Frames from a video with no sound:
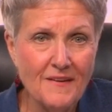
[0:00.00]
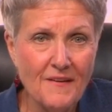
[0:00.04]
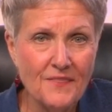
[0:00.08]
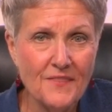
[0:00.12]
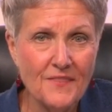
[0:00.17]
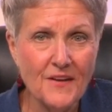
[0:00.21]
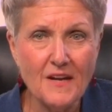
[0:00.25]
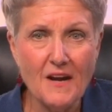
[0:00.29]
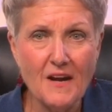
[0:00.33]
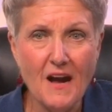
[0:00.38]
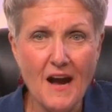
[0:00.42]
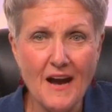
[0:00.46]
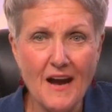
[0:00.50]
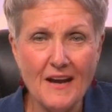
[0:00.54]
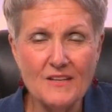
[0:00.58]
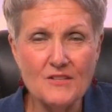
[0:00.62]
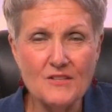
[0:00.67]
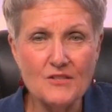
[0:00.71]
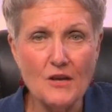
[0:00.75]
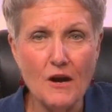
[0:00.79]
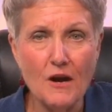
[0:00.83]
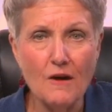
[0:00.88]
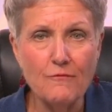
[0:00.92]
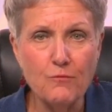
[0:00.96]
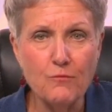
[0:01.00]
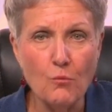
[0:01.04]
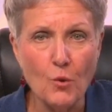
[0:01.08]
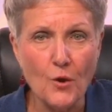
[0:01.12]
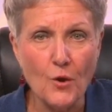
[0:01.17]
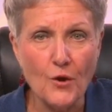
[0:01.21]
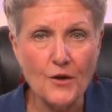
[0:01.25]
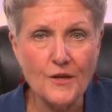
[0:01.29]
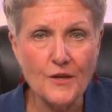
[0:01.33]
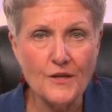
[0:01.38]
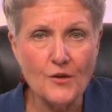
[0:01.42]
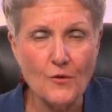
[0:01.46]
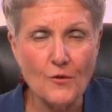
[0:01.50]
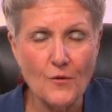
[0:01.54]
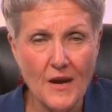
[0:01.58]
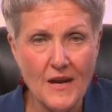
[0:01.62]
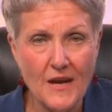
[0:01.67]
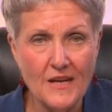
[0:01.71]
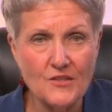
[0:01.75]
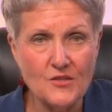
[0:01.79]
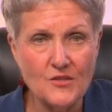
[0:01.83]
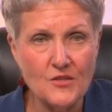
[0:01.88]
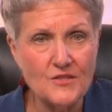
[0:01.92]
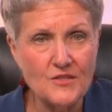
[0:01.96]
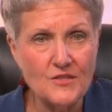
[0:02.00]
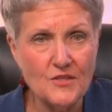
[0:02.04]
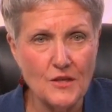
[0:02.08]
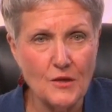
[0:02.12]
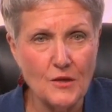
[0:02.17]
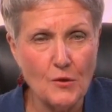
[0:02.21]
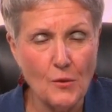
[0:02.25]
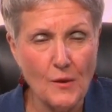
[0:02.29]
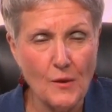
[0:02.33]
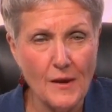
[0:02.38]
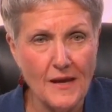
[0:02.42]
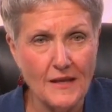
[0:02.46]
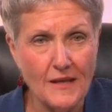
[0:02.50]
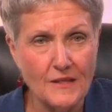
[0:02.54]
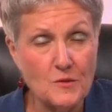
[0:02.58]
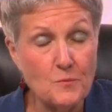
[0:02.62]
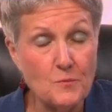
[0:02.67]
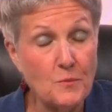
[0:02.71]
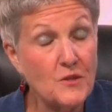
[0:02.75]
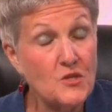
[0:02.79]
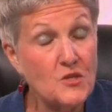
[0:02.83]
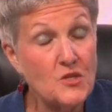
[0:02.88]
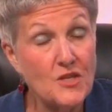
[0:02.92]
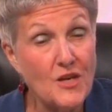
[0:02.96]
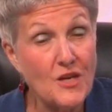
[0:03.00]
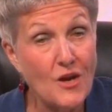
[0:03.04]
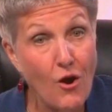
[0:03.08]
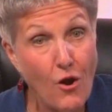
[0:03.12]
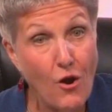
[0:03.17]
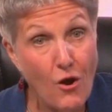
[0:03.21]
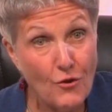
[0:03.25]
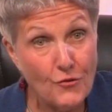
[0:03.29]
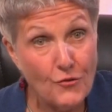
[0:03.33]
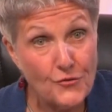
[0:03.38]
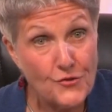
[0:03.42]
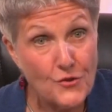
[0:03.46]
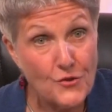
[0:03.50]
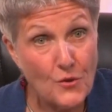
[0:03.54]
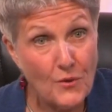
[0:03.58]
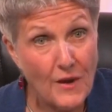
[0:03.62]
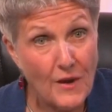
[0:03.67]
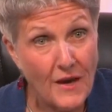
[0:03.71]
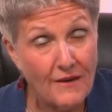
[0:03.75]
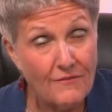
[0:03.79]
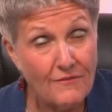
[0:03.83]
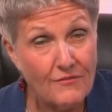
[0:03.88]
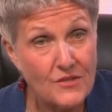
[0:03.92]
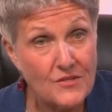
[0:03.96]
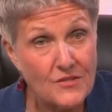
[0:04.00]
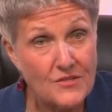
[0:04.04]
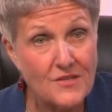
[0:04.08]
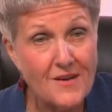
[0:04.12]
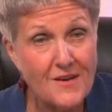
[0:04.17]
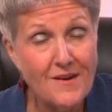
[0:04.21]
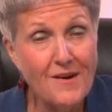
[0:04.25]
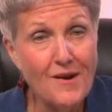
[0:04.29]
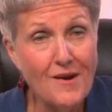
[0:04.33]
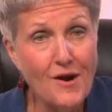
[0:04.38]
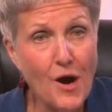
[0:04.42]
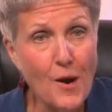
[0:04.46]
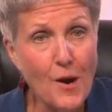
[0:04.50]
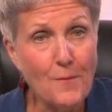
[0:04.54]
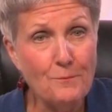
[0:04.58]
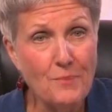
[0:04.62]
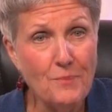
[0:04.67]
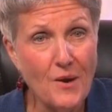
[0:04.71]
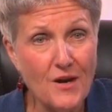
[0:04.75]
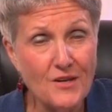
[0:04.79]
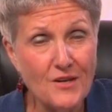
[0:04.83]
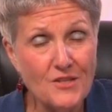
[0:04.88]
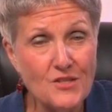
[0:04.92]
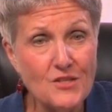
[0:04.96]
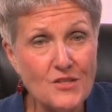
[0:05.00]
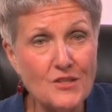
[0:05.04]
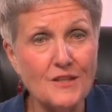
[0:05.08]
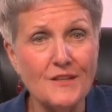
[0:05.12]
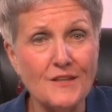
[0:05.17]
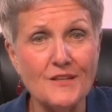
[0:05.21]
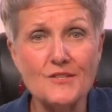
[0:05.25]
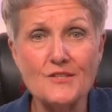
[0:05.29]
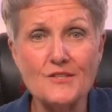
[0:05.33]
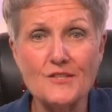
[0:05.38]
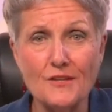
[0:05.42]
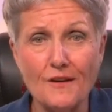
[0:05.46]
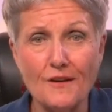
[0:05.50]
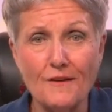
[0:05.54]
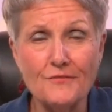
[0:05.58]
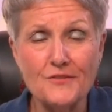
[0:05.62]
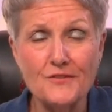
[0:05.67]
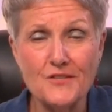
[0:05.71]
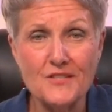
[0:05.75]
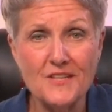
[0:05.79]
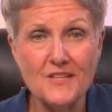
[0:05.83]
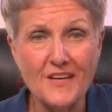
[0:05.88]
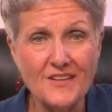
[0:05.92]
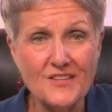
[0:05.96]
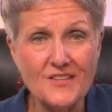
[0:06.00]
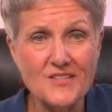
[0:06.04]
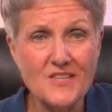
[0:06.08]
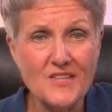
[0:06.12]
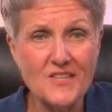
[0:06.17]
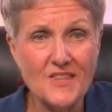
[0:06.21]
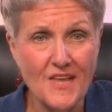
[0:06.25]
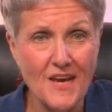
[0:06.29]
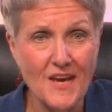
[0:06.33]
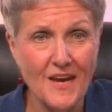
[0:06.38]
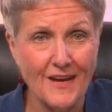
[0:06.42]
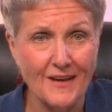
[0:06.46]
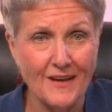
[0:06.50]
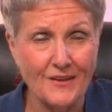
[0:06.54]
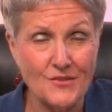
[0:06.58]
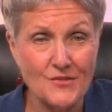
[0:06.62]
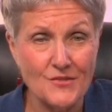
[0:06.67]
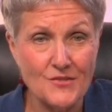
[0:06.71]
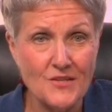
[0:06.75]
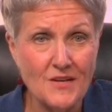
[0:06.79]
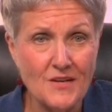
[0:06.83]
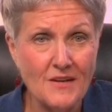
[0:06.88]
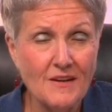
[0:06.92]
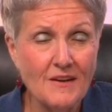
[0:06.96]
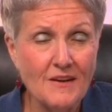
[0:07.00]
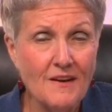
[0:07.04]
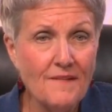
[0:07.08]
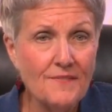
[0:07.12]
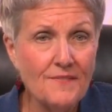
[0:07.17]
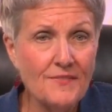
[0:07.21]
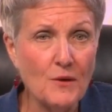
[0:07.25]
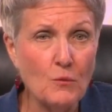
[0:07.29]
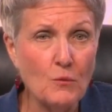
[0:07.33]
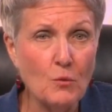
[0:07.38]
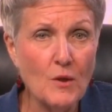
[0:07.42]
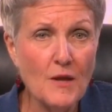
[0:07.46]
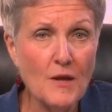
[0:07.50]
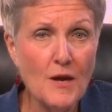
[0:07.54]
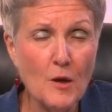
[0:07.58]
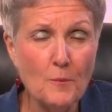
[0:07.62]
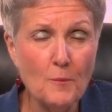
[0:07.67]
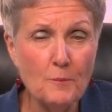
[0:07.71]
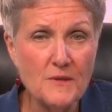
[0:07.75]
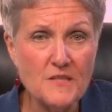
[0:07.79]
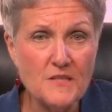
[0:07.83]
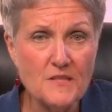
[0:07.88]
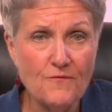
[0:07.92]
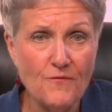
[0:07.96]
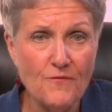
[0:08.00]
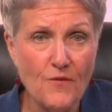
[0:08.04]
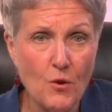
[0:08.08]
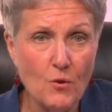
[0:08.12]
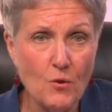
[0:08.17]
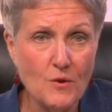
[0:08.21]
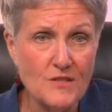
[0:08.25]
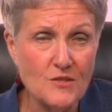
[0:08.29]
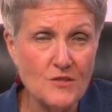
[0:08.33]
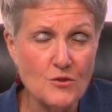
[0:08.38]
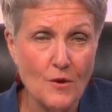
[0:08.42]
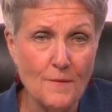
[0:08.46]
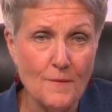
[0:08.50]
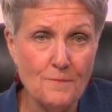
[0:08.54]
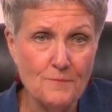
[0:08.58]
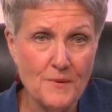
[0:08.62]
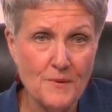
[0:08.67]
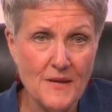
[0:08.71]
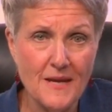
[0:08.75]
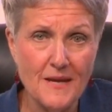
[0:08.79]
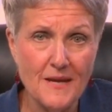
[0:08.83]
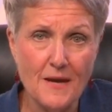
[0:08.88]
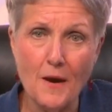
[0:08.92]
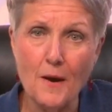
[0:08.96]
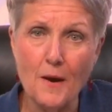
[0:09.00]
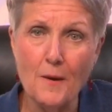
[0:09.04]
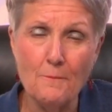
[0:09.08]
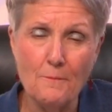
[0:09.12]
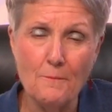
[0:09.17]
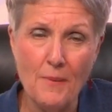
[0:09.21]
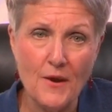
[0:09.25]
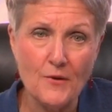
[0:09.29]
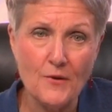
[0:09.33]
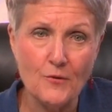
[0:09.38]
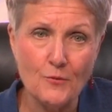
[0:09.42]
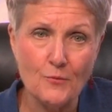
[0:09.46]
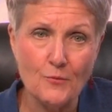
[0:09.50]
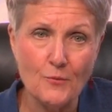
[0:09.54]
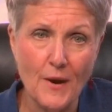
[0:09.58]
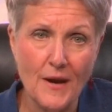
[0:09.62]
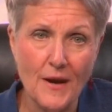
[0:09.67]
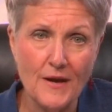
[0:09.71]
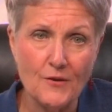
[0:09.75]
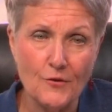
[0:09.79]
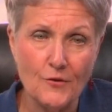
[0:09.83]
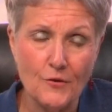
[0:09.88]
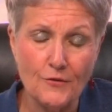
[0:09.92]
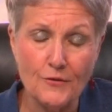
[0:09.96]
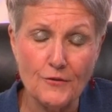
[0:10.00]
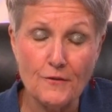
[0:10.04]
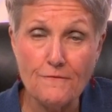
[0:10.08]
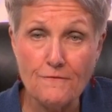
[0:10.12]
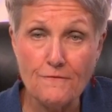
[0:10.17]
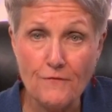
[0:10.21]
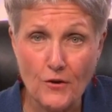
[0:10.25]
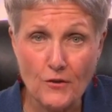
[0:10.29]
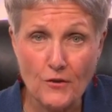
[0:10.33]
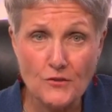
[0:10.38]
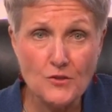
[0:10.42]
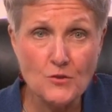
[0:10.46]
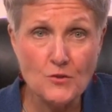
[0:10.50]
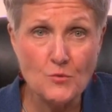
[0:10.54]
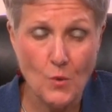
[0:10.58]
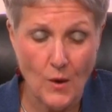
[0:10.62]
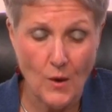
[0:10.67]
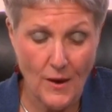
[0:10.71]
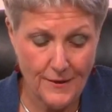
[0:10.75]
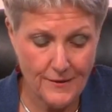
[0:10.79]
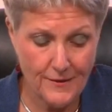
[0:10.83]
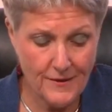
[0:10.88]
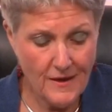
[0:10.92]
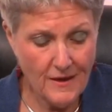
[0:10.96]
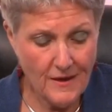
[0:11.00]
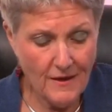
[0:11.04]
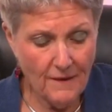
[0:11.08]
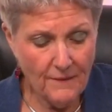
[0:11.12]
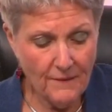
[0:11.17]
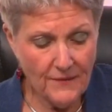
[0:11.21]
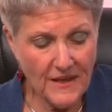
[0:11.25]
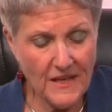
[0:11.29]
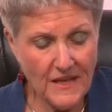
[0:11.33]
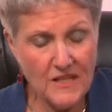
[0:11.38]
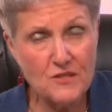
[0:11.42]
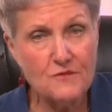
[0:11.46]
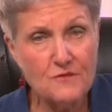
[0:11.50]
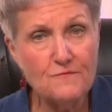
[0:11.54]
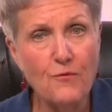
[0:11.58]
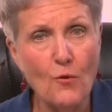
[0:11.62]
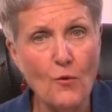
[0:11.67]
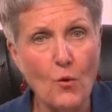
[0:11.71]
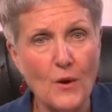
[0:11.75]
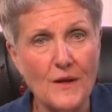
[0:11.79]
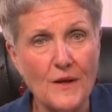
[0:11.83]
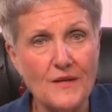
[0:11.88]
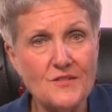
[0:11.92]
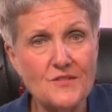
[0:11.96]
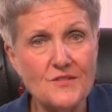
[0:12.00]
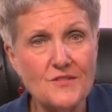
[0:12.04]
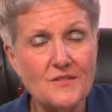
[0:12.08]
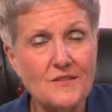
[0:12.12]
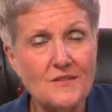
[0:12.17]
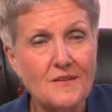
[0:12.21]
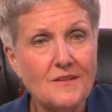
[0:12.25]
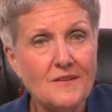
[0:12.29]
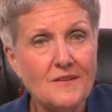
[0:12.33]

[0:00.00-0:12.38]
the kinds of work your agency creates. But she also gave us a punch list of 6 things that will help us focus on being a better writer. The first one is voice.